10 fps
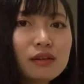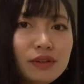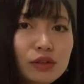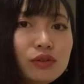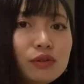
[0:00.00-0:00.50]

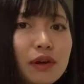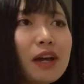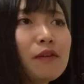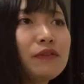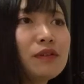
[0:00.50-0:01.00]
we do
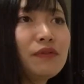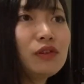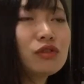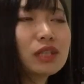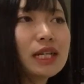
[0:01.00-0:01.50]
have the
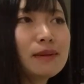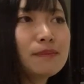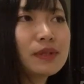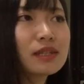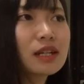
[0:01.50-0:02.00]
future
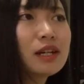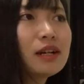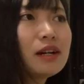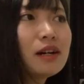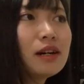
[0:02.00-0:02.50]
tense.
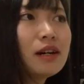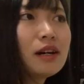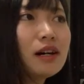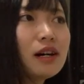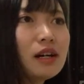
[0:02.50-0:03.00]

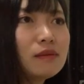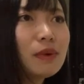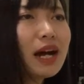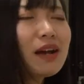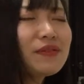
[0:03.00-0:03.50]
I
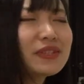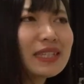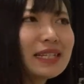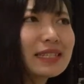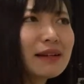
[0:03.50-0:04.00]
have
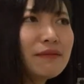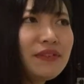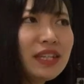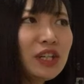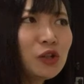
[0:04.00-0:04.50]
seen some
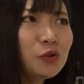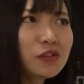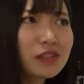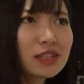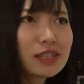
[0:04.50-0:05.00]

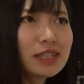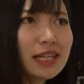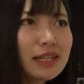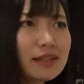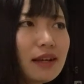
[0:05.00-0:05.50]
videos,
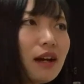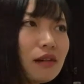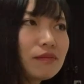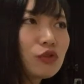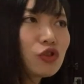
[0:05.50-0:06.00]
they say,
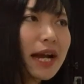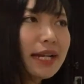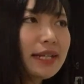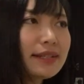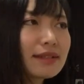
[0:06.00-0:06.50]
oh,
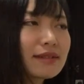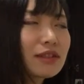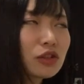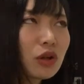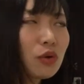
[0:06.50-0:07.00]
Chinese
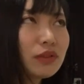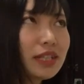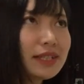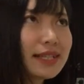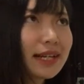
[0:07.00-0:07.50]
don't
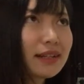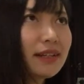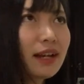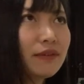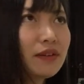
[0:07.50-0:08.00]
exactly
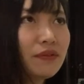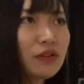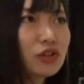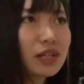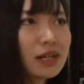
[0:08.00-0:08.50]
have the
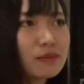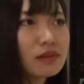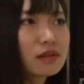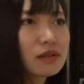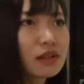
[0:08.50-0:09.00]
future tense.
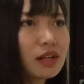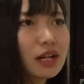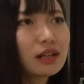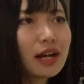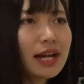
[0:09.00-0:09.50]

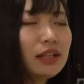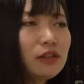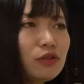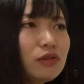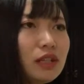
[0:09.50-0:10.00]
Like I
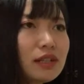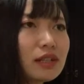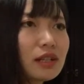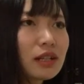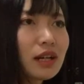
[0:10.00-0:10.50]
do this,
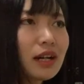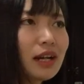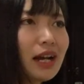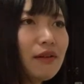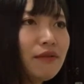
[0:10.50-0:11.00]

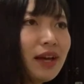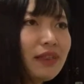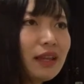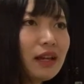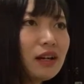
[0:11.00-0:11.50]
I
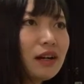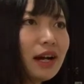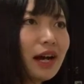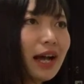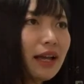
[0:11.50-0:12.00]
went there,
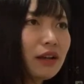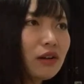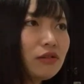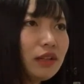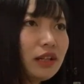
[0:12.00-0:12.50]
I
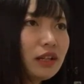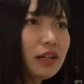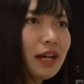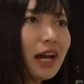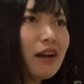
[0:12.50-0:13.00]
go there,
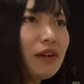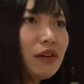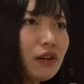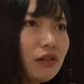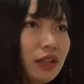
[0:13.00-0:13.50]
I will
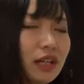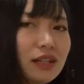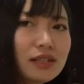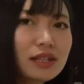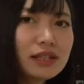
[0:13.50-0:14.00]
go there.
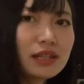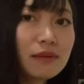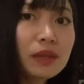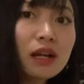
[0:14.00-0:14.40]
It's the same.